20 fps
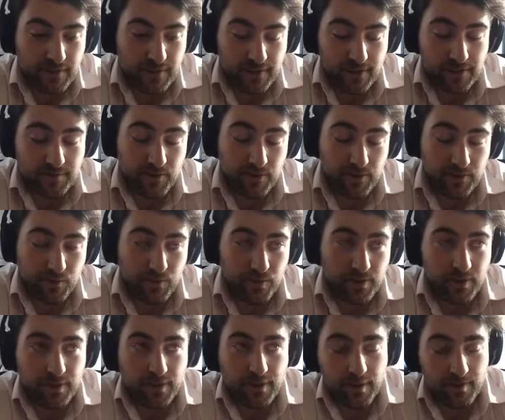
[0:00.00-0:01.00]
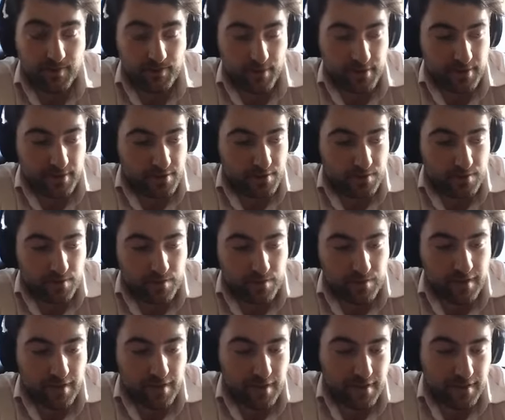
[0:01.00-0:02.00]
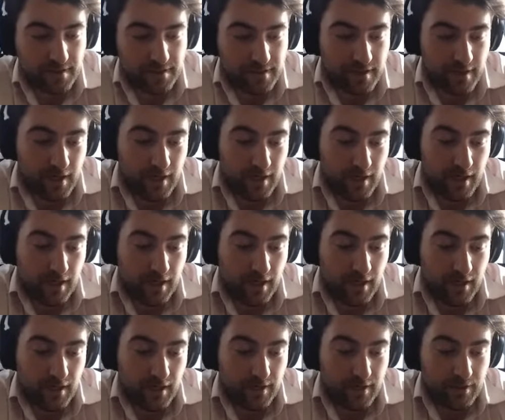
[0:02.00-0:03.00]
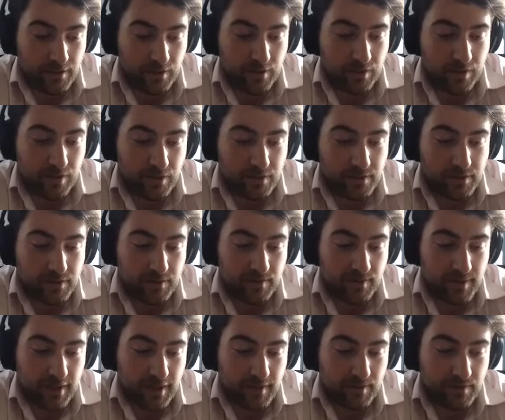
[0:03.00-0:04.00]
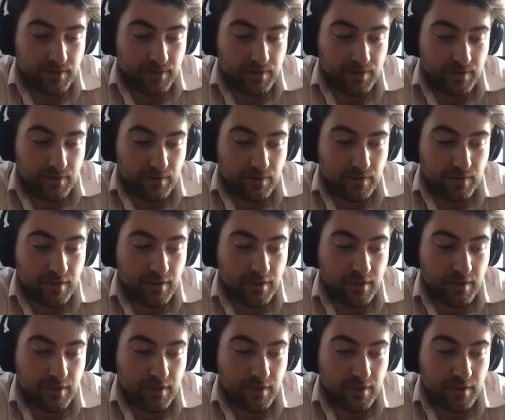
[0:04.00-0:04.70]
Uh, that's part one. And part two is uh, your goal is to be able to.